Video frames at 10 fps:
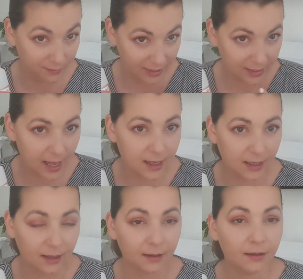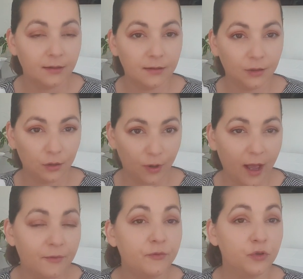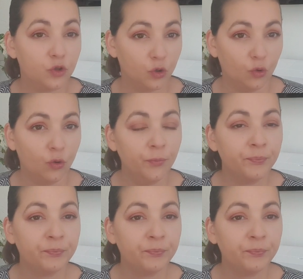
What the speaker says: saying you have to,